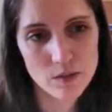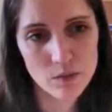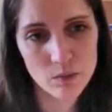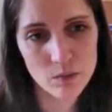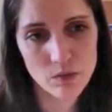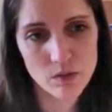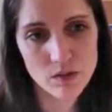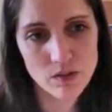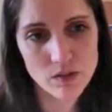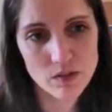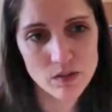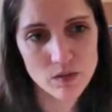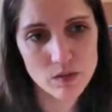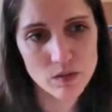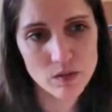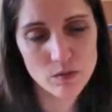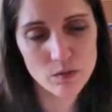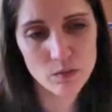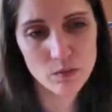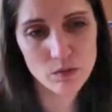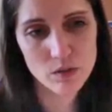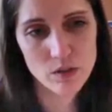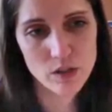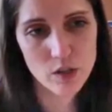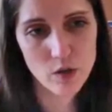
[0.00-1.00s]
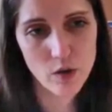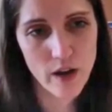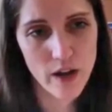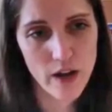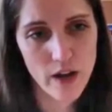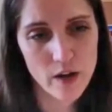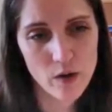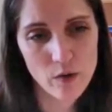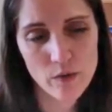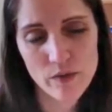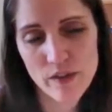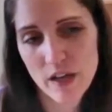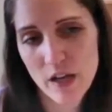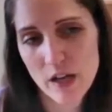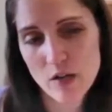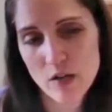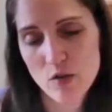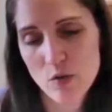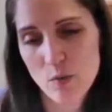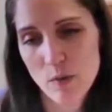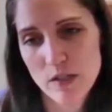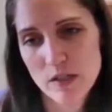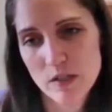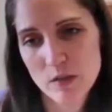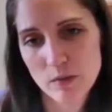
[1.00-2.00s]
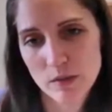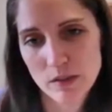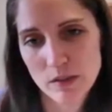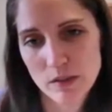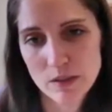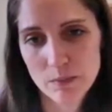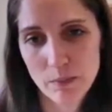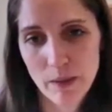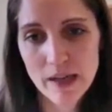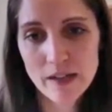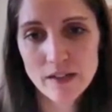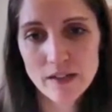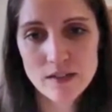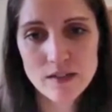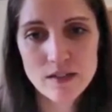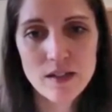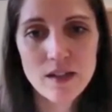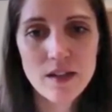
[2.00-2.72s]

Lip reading: was really great. I don't think I knew what to expect,